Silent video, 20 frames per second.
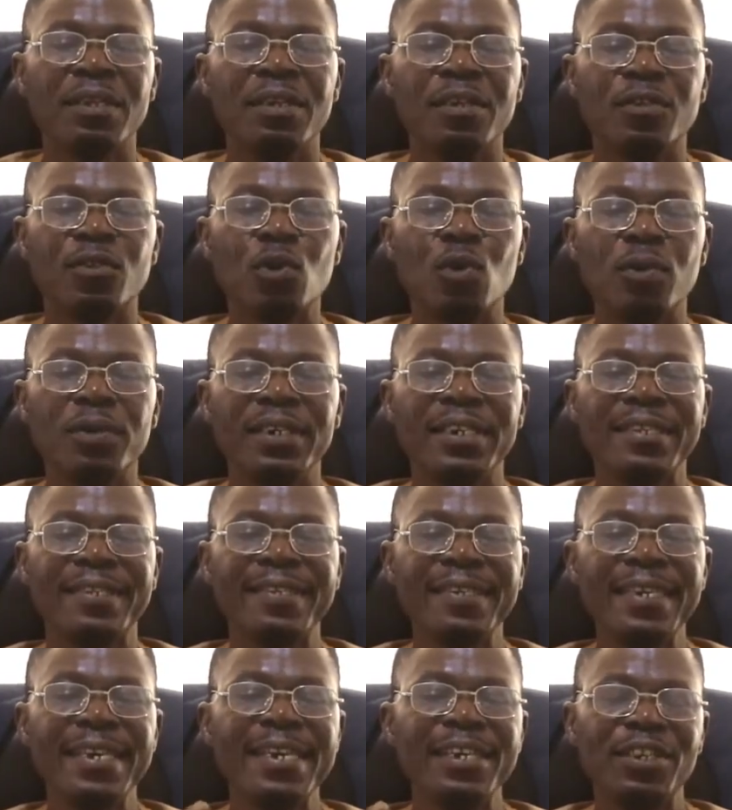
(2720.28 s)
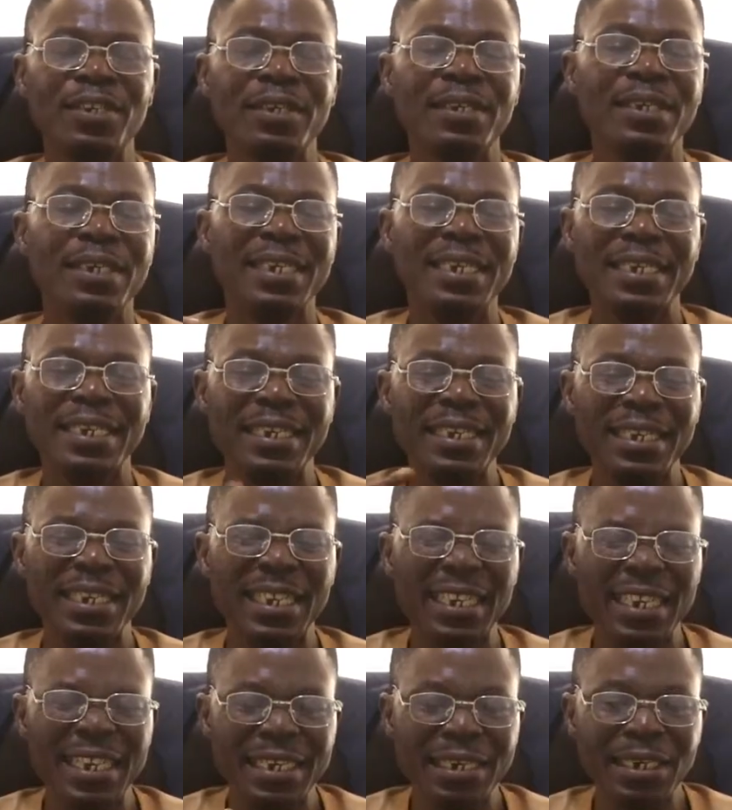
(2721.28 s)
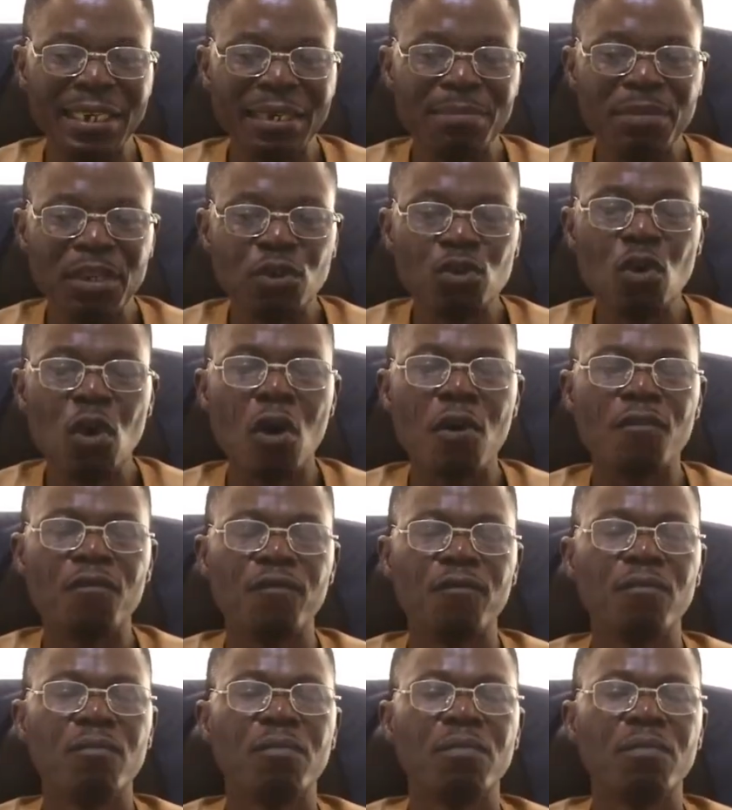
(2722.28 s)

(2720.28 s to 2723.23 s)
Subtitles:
So the th in the middle of